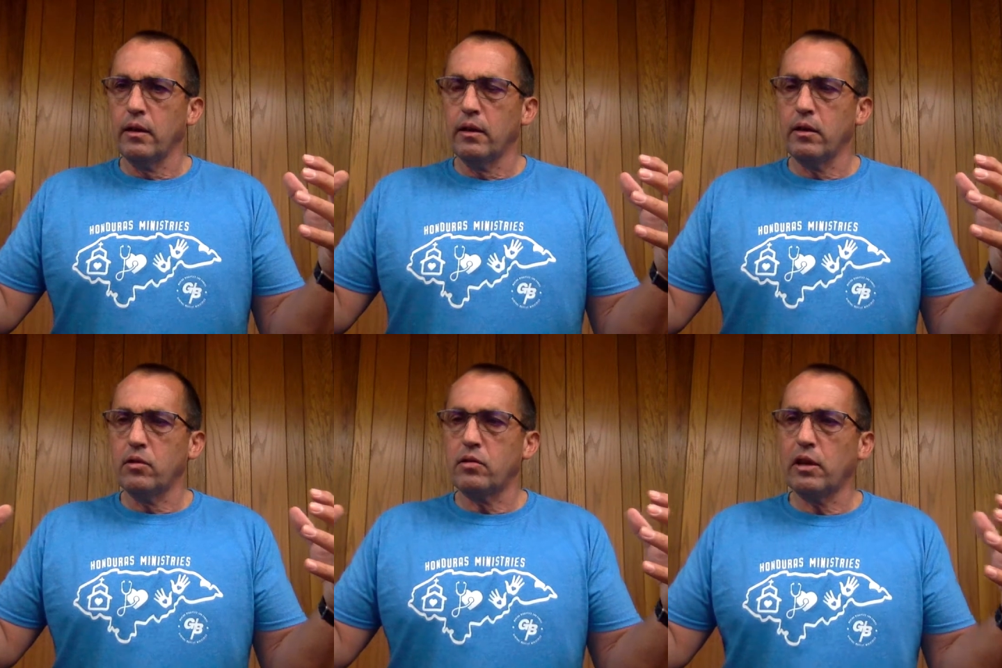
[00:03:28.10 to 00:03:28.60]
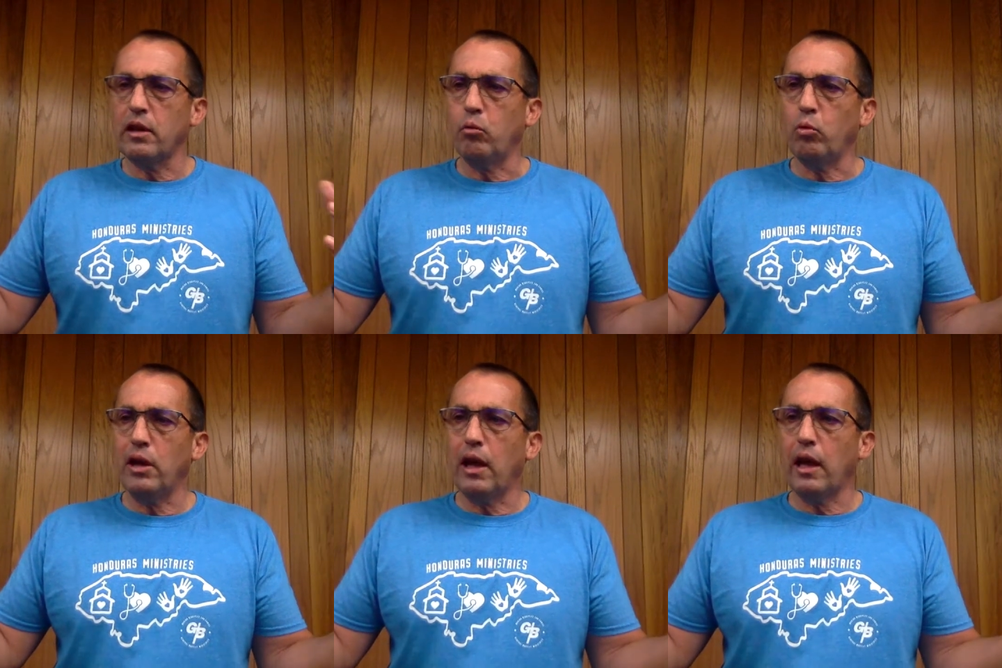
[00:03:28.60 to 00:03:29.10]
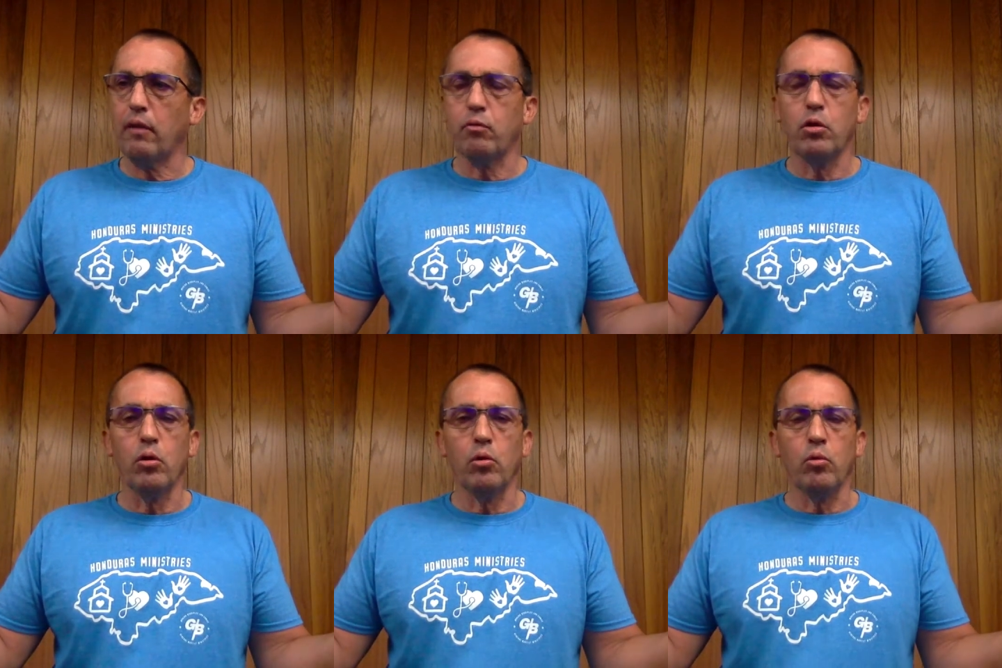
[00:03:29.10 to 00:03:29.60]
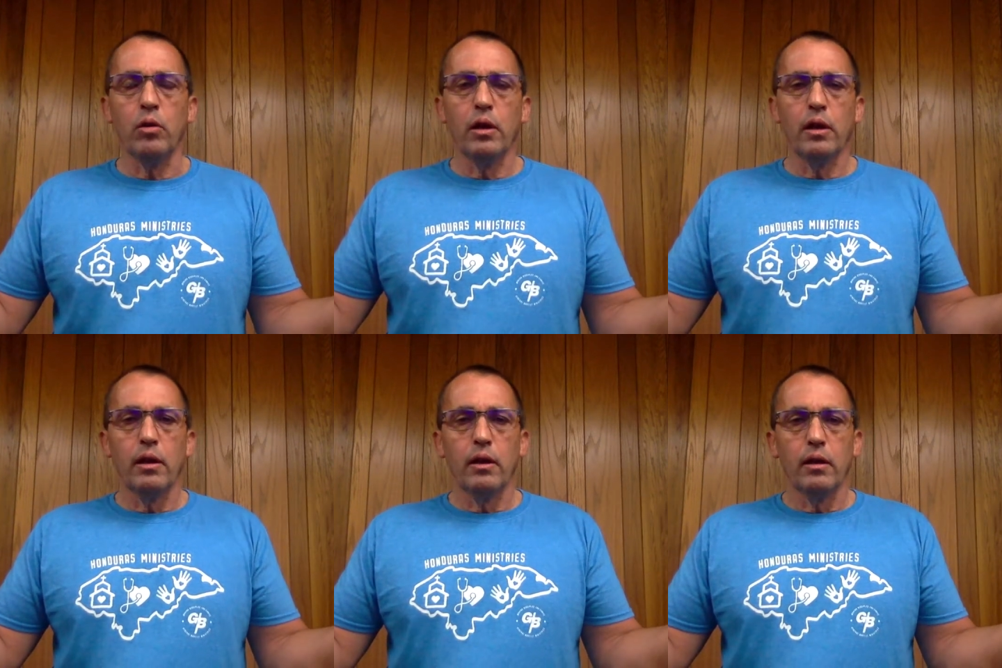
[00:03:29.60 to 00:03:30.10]
You see, we have to
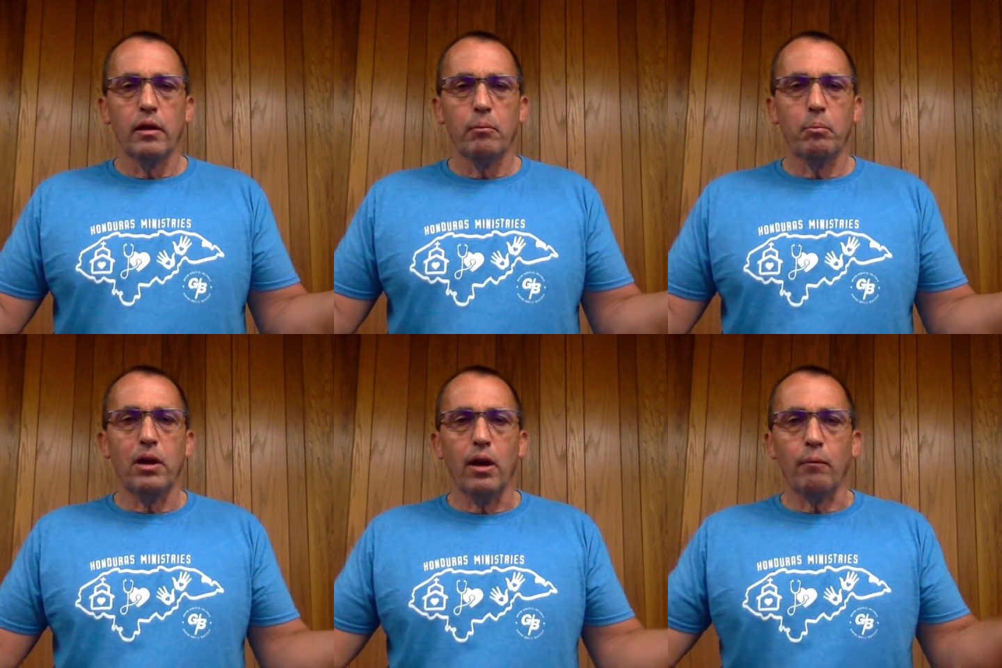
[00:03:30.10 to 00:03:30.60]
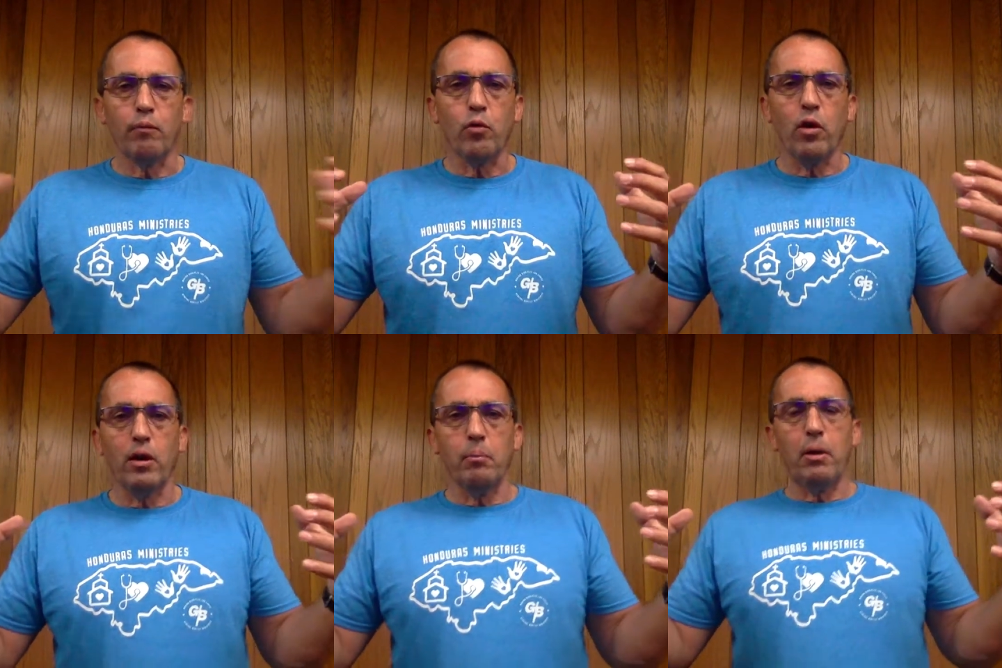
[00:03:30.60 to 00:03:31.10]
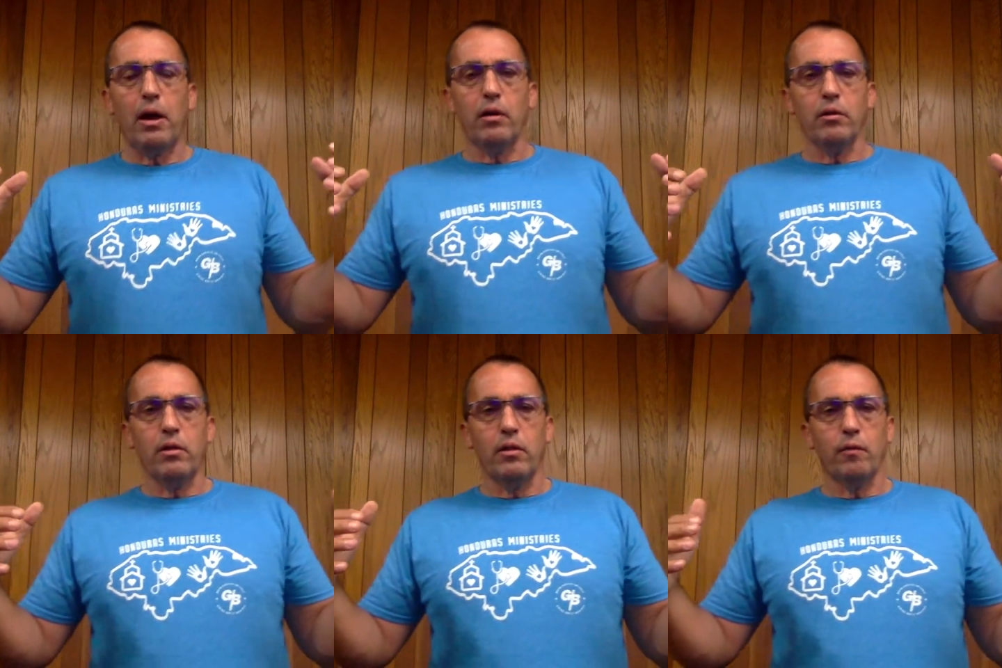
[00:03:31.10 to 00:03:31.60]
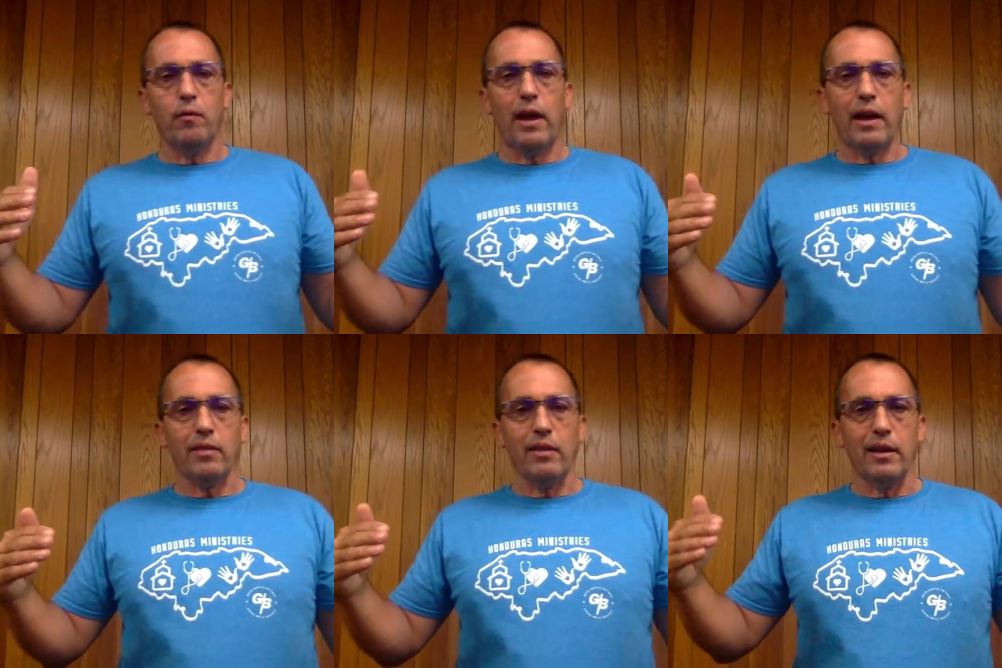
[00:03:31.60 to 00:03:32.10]
be upfront about the
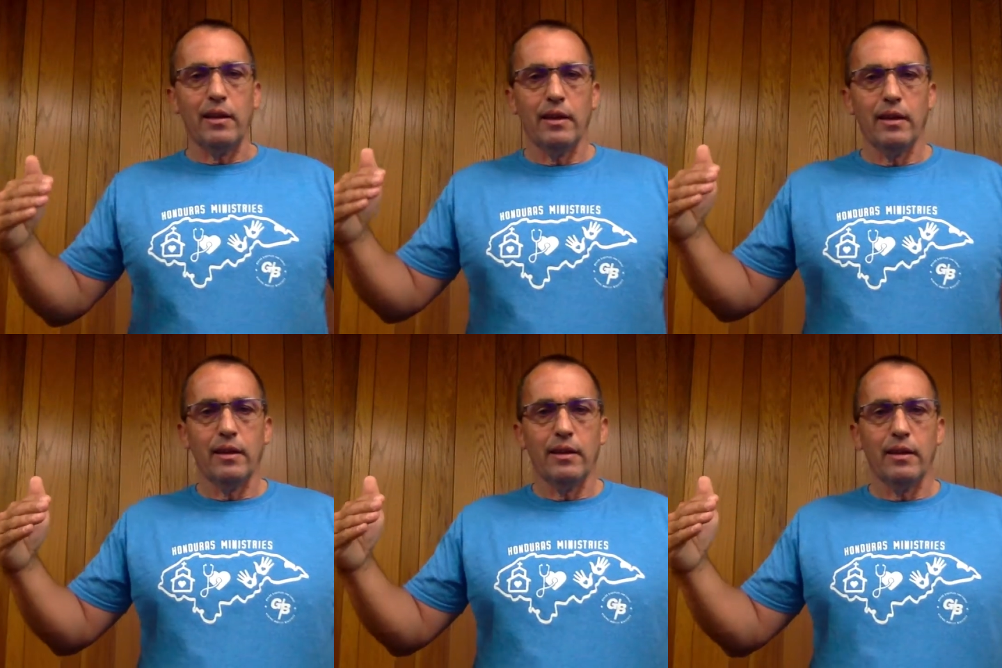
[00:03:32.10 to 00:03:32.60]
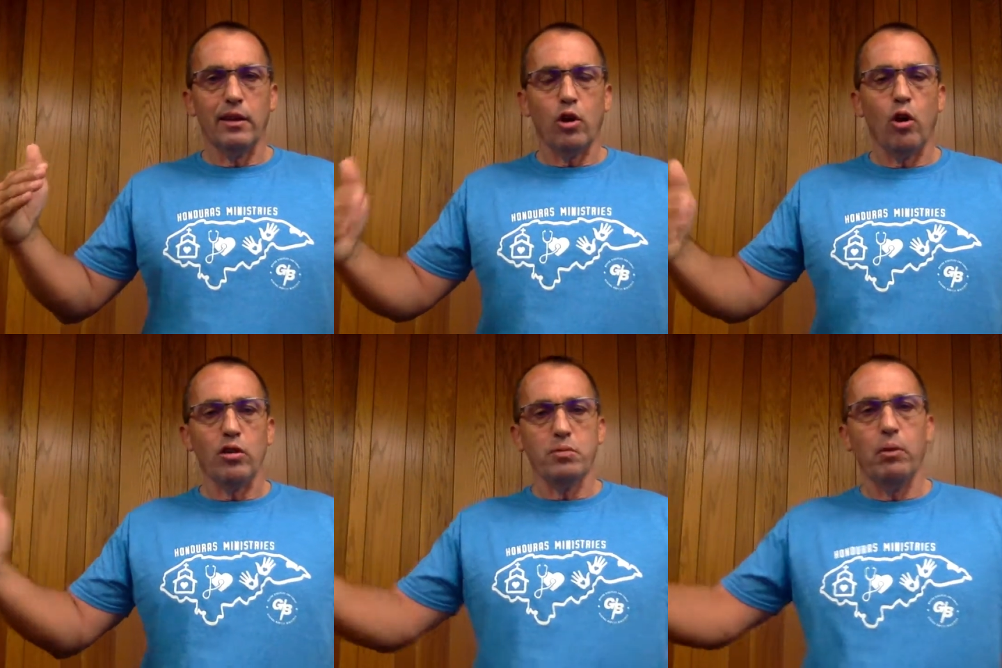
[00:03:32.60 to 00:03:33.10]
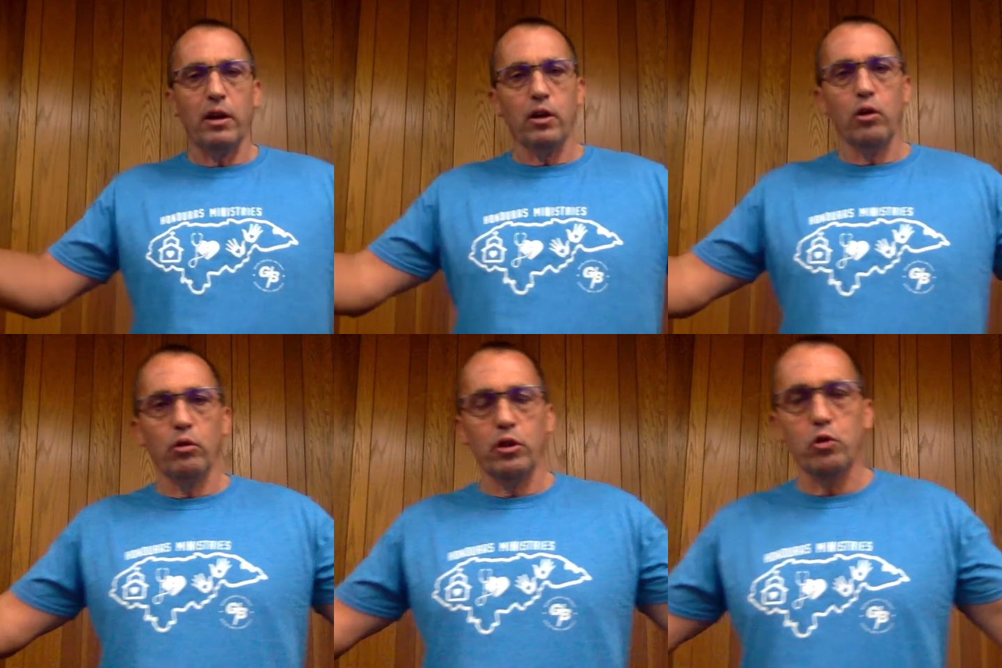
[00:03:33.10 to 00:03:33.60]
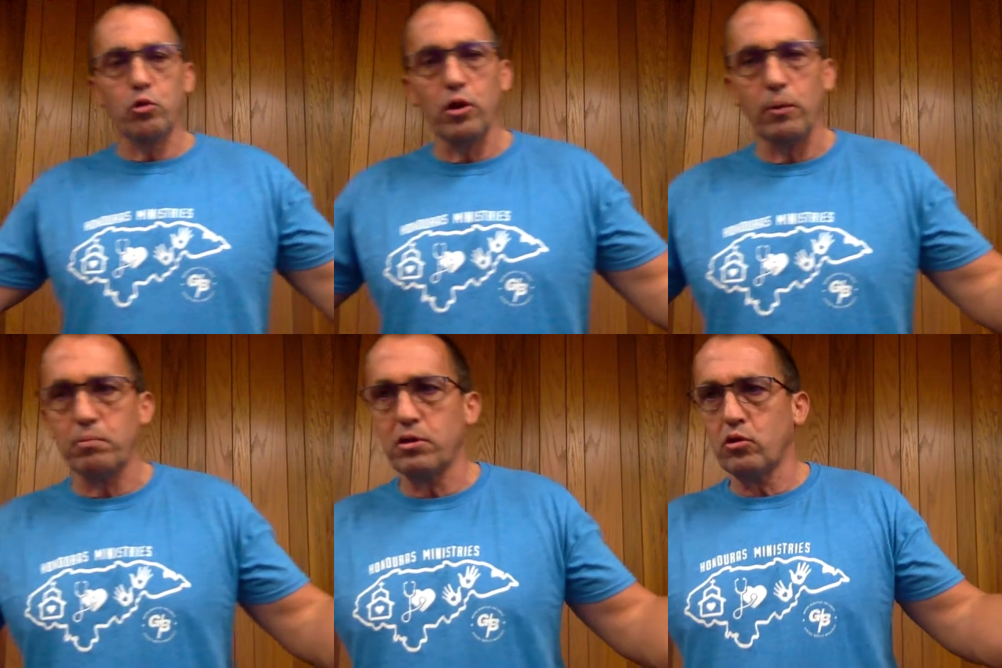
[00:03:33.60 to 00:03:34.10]
fact that it costs money to go on the
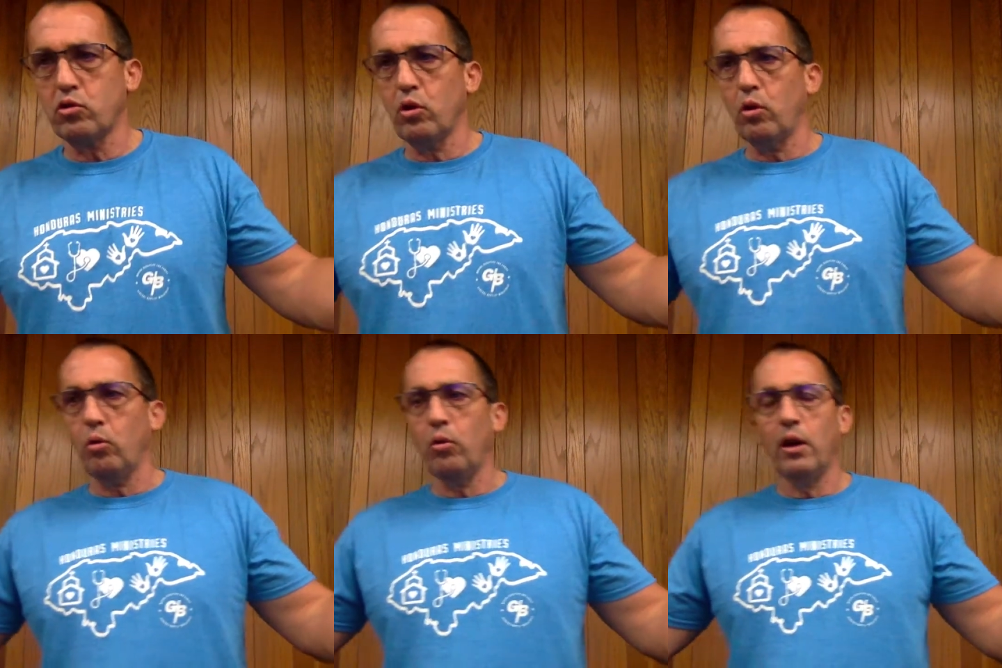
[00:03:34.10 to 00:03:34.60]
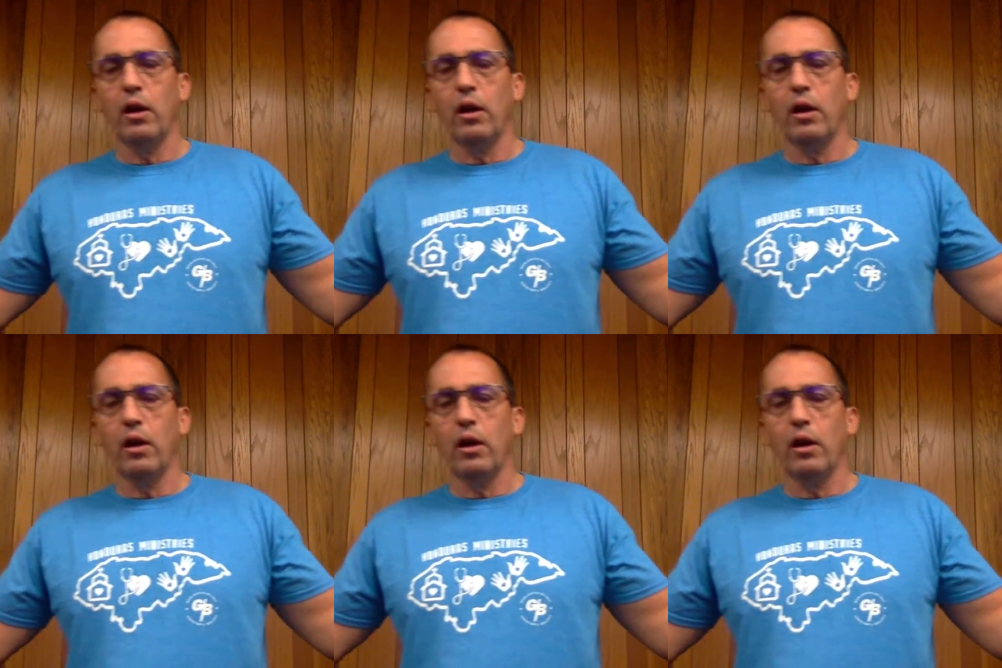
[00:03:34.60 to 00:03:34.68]
trips, and so